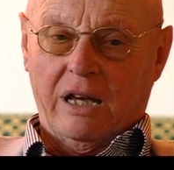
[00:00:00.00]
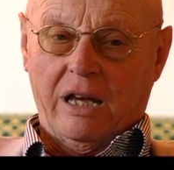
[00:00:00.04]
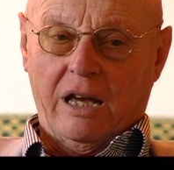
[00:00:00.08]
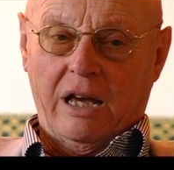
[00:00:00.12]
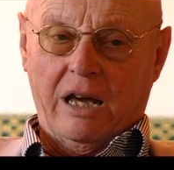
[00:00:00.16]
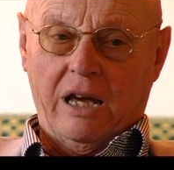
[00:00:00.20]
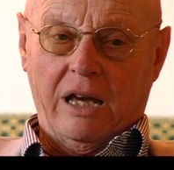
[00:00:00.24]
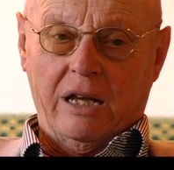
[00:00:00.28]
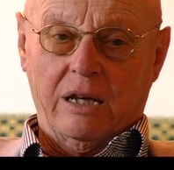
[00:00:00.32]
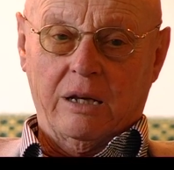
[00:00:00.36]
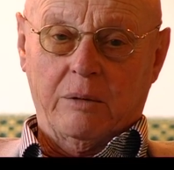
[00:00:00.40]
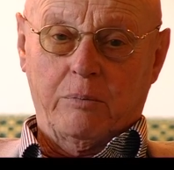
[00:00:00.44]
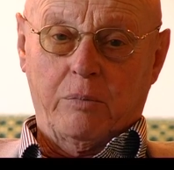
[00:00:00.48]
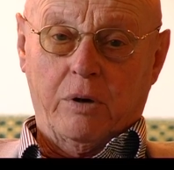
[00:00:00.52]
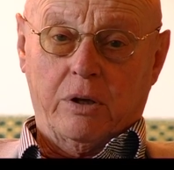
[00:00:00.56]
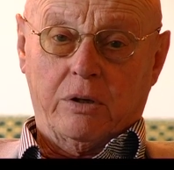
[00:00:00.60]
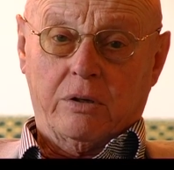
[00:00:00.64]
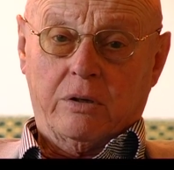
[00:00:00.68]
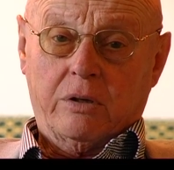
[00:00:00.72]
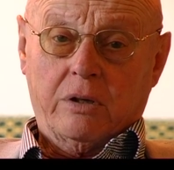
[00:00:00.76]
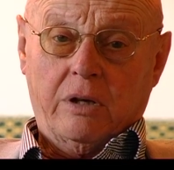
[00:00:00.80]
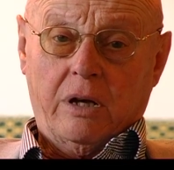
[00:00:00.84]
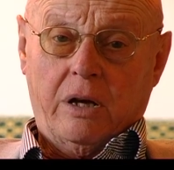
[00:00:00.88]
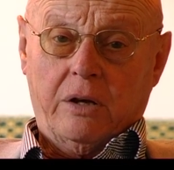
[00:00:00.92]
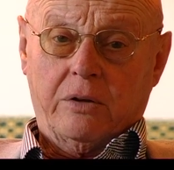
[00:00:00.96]

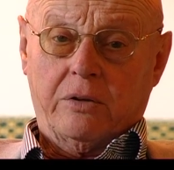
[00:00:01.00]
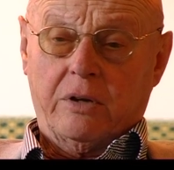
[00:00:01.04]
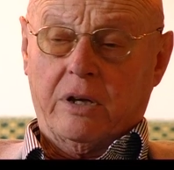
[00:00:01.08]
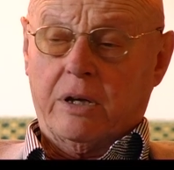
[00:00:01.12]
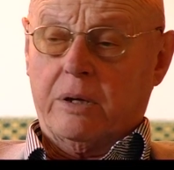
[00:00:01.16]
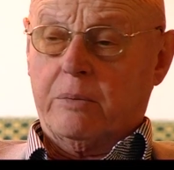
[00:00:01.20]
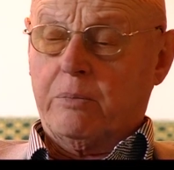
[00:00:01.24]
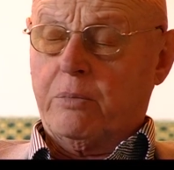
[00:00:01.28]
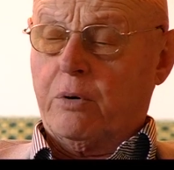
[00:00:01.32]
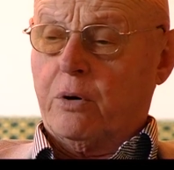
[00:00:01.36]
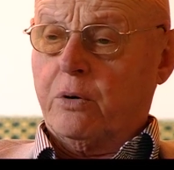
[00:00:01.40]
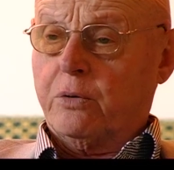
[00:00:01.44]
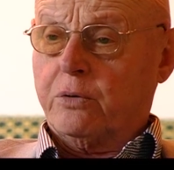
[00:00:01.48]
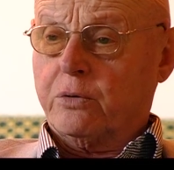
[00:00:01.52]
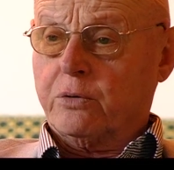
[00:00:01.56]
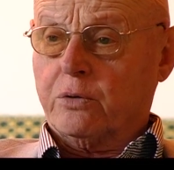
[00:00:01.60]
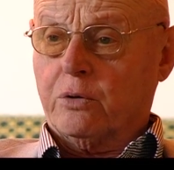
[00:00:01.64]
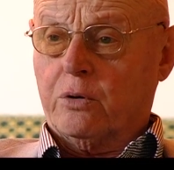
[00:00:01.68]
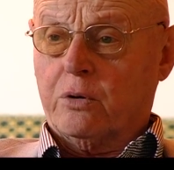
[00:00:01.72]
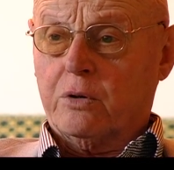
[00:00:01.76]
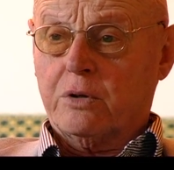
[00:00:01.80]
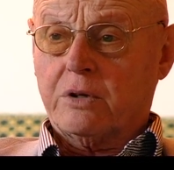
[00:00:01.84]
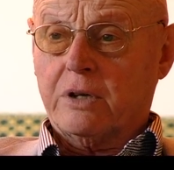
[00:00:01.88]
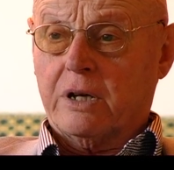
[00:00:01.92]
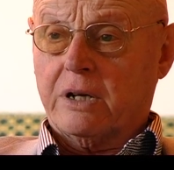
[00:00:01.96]
But I think both
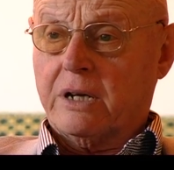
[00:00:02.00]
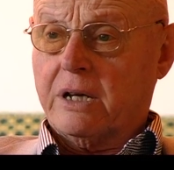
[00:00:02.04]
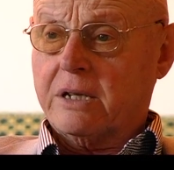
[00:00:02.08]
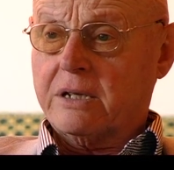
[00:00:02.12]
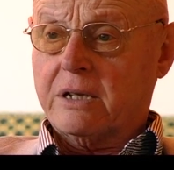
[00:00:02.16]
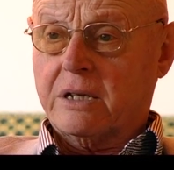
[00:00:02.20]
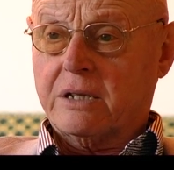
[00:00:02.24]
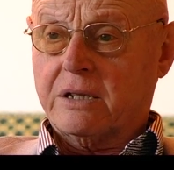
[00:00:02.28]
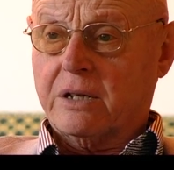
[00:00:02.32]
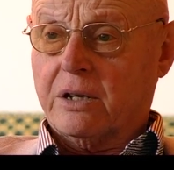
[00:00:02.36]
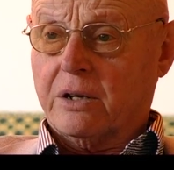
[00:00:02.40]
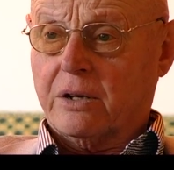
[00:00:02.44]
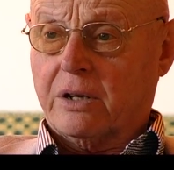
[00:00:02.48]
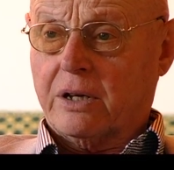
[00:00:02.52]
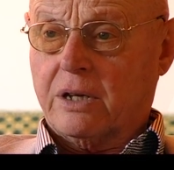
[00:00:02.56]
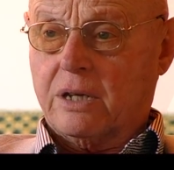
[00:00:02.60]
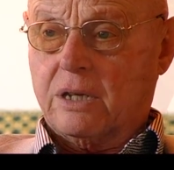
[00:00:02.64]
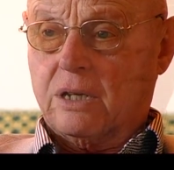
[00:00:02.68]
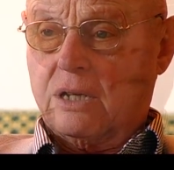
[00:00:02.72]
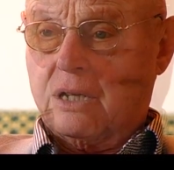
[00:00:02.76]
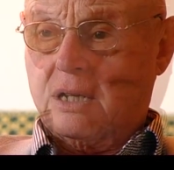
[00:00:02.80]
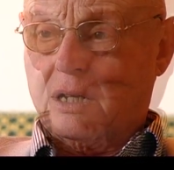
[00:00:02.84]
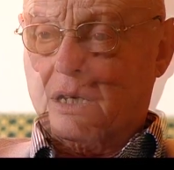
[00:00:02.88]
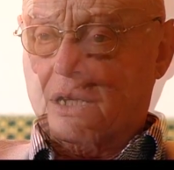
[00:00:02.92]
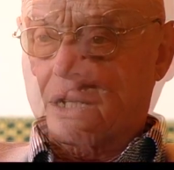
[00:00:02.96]
roles are necessary.
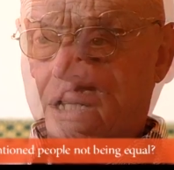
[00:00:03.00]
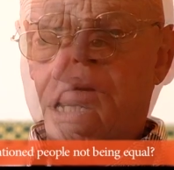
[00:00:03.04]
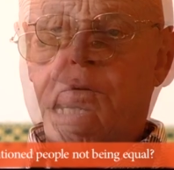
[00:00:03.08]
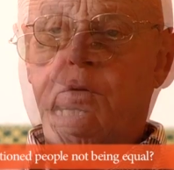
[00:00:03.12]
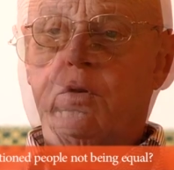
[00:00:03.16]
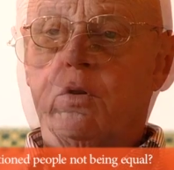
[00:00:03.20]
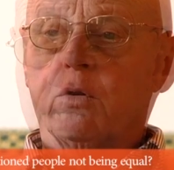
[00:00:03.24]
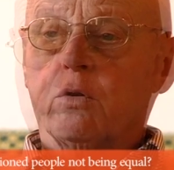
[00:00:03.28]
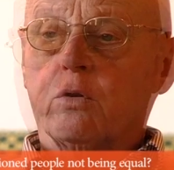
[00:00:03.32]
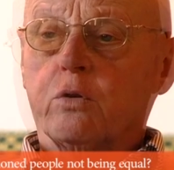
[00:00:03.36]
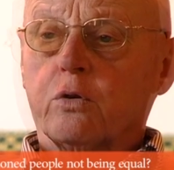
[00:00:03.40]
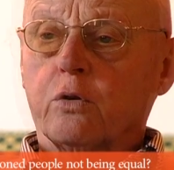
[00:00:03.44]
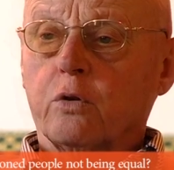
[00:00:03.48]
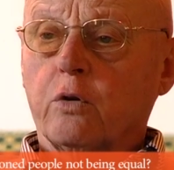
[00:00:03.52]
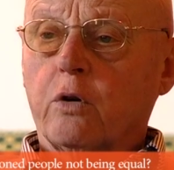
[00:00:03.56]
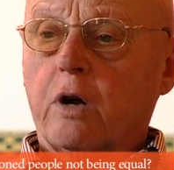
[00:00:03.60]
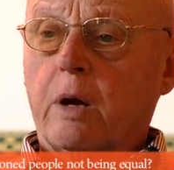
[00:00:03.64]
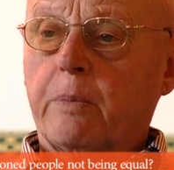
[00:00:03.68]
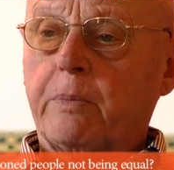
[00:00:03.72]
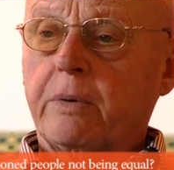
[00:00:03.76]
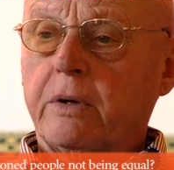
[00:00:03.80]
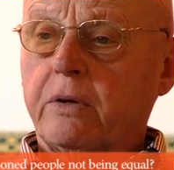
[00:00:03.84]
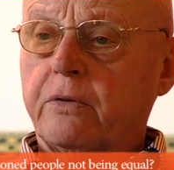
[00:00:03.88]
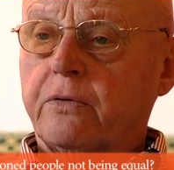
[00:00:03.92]
If you grew up in